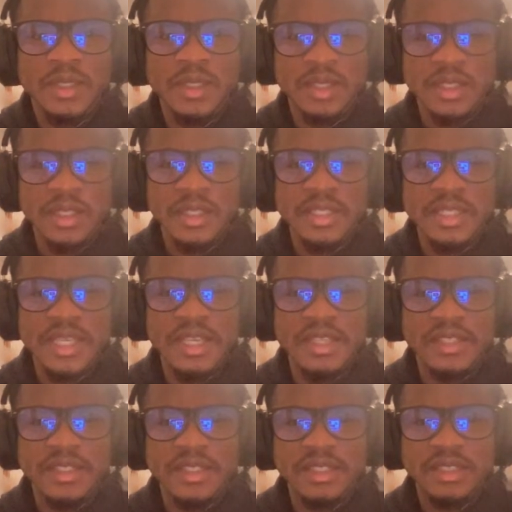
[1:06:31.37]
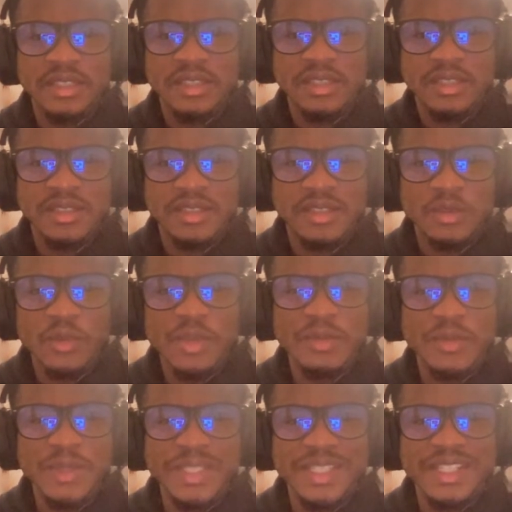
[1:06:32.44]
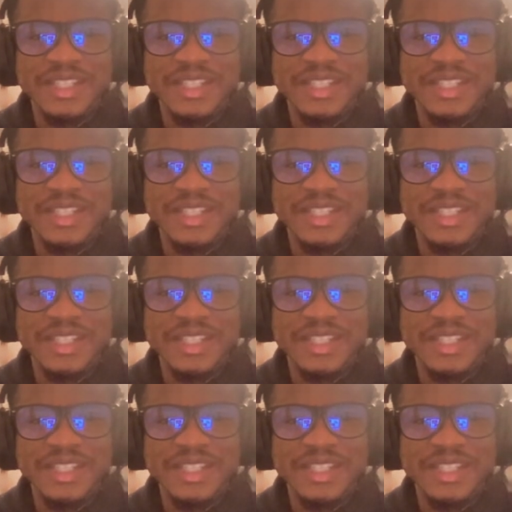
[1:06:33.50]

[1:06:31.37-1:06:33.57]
but I get what you're saying.